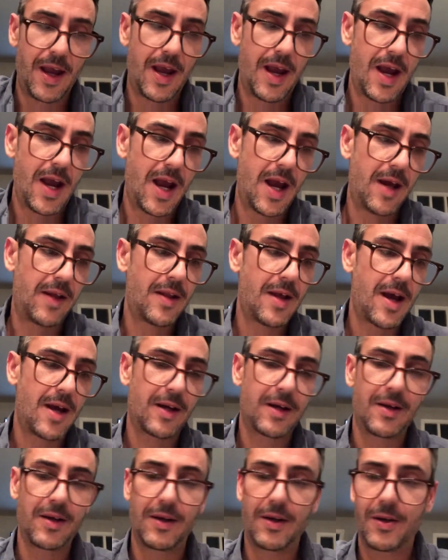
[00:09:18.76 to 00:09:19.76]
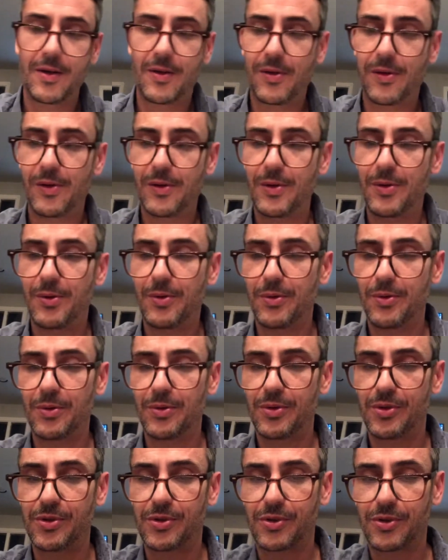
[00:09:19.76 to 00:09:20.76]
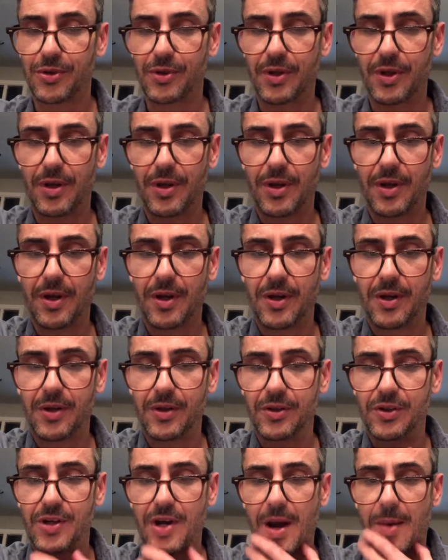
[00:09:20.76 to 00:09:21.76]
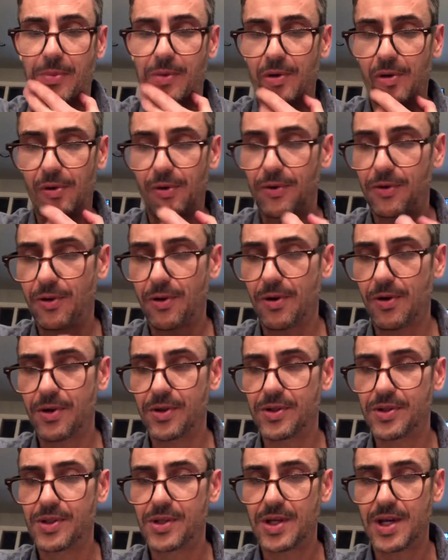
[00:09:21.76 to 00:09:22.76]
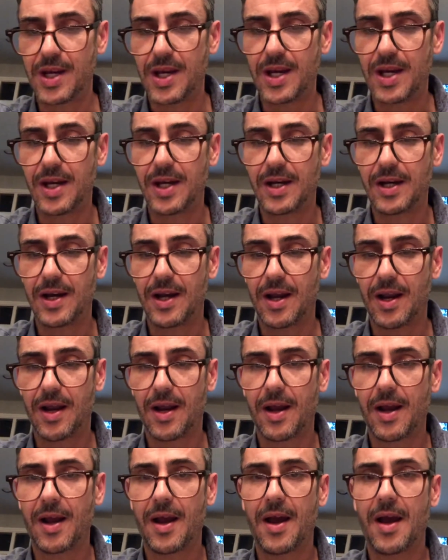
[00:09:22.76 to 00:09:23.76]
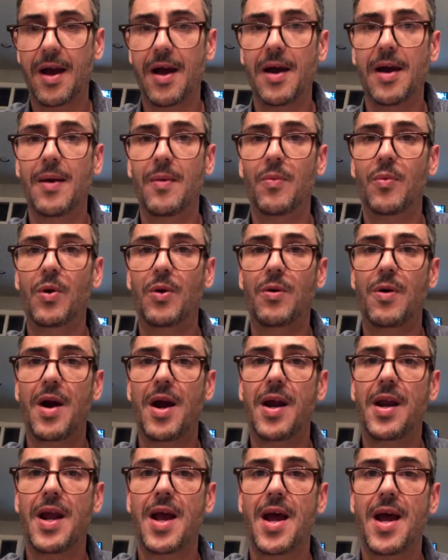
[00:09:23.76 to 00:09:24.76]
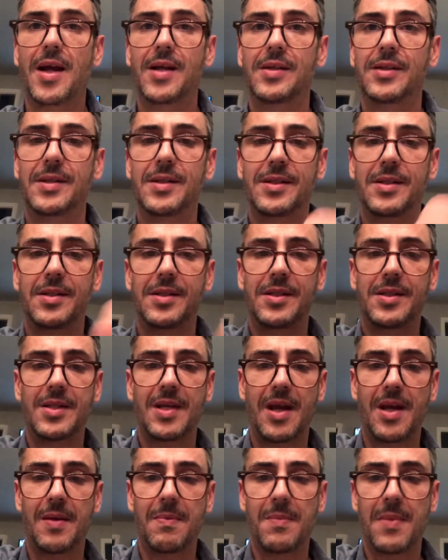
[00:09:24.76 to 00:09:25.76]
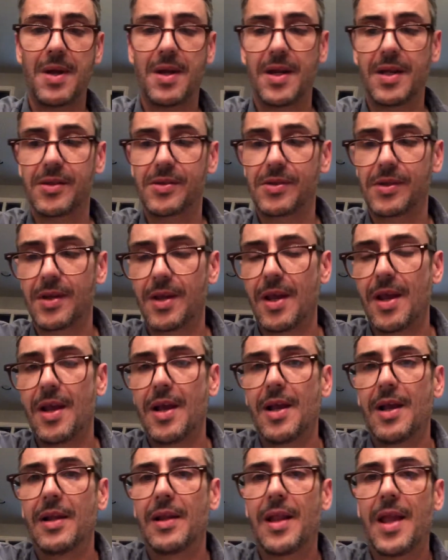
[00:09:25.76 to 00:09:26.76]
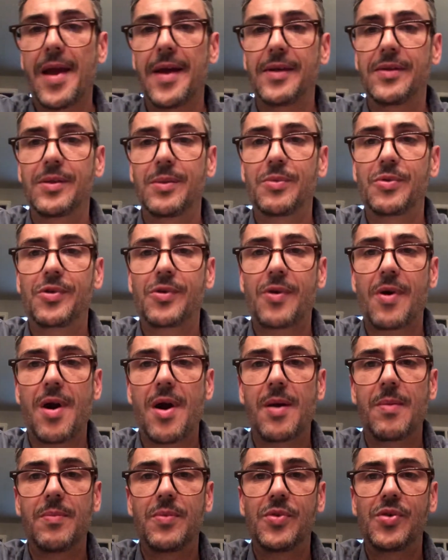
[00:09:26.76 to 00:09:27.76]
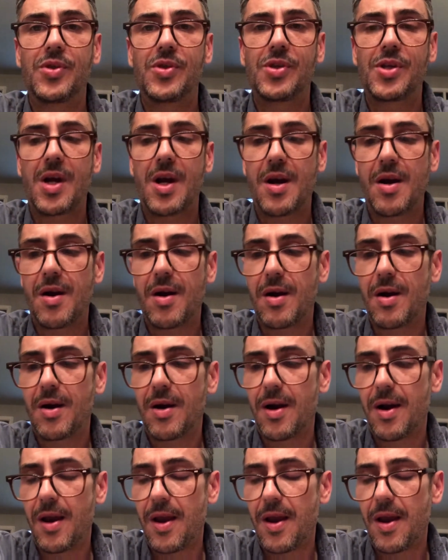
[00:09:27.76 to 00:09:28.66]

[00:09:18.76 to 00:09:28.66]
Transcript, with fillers: And that concludes chapter 13. Um, we're right at 10 minutes. Like, subscribe, share.